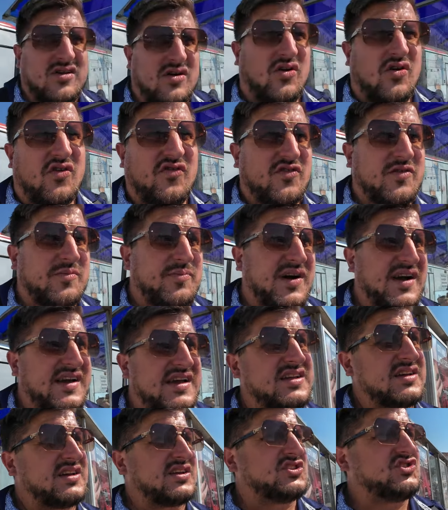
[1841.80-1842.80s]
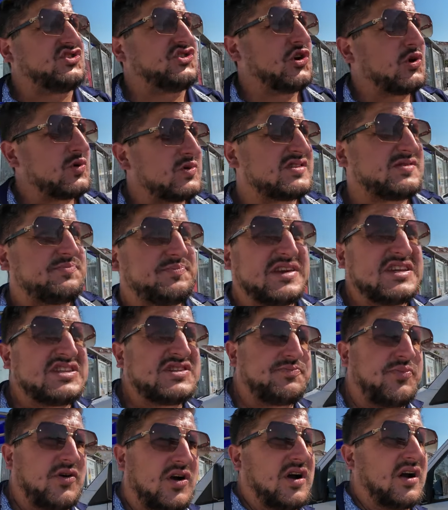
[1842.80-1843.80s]
Over by Joe's
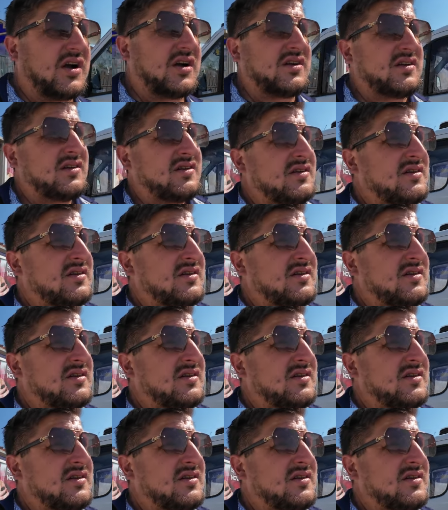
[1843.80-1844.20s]
Beach Bar.